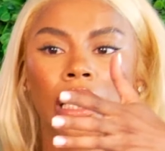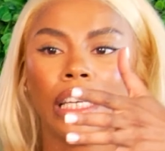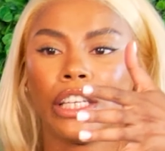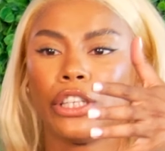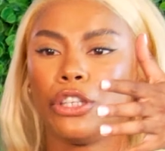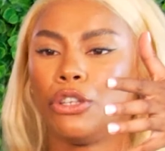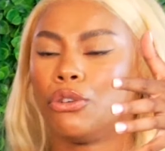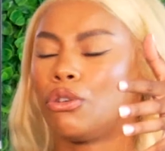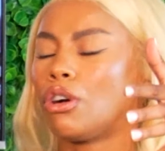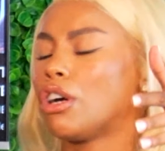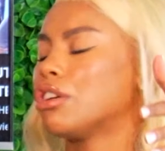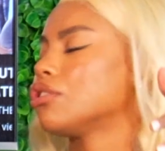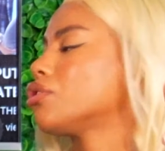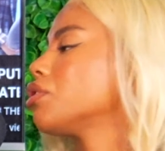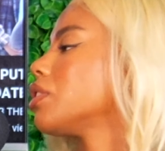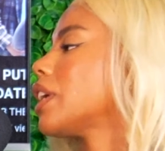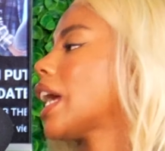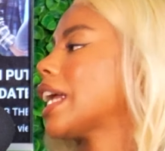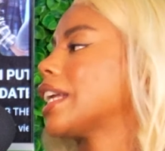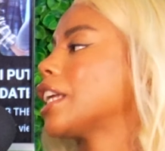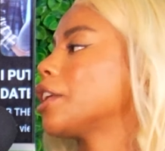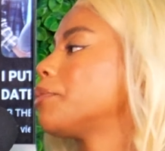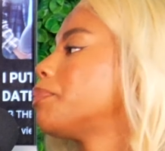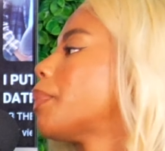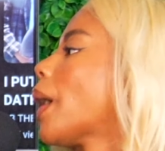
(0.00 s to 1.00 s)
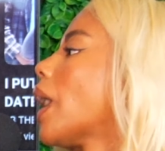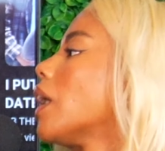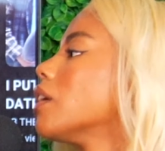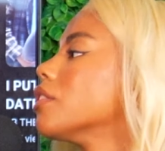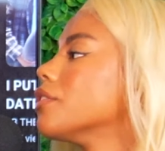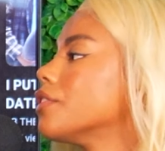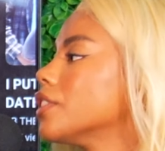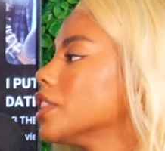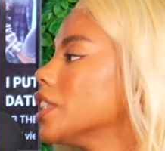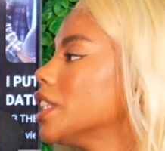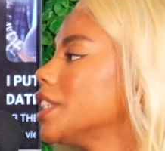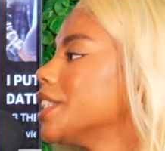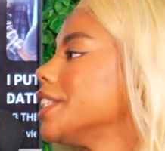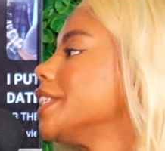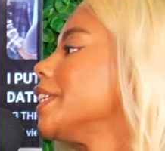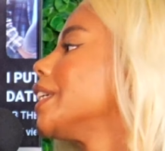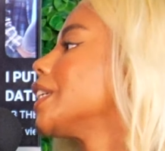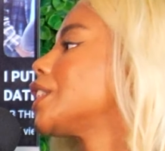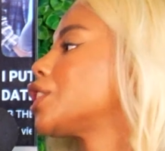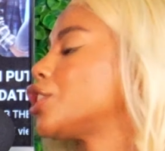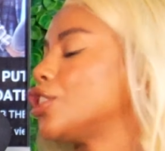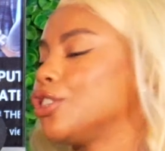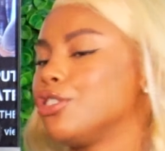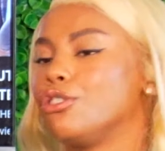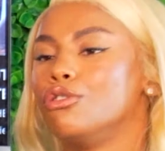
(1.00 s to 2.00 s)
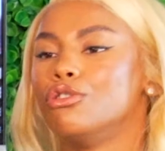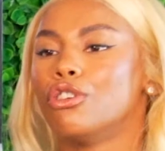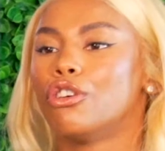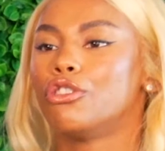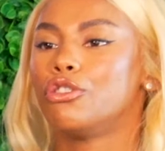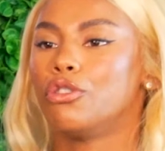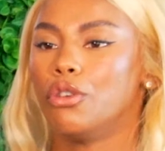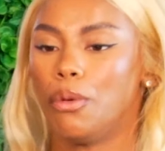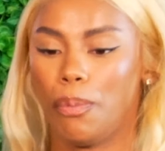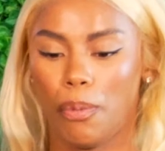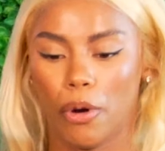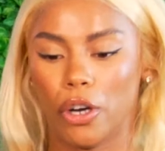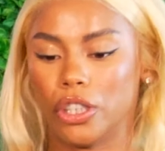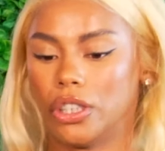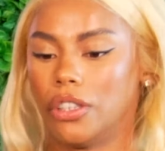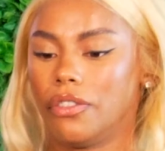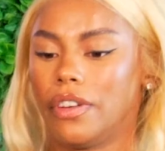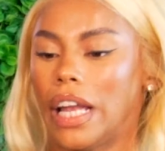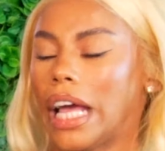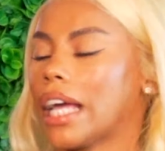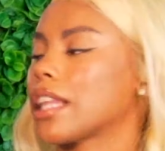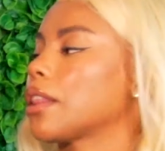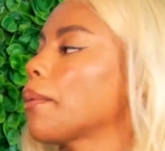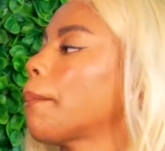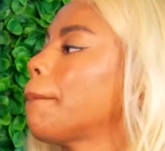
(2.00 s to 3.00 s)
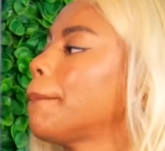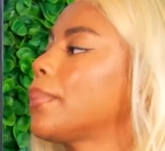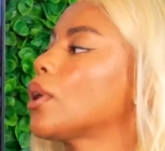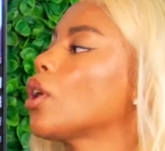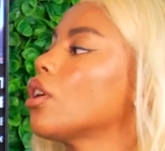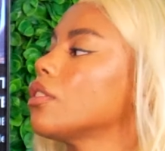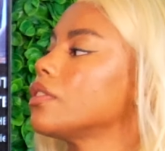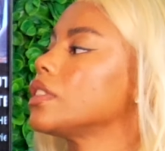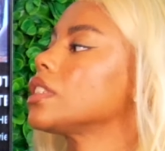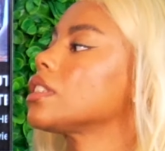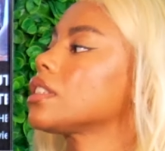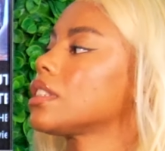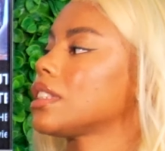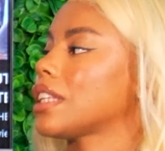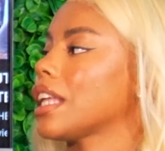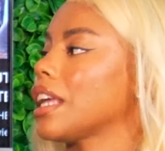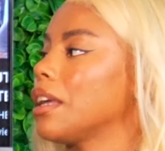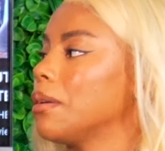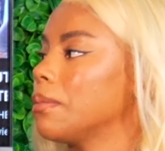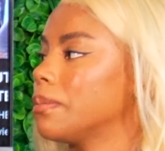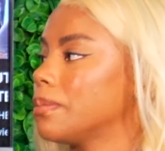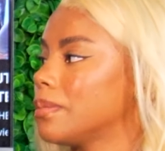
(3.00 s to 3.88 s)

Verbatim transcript: you go to run at Palvel, and the next thing you know, you're part of like the province team.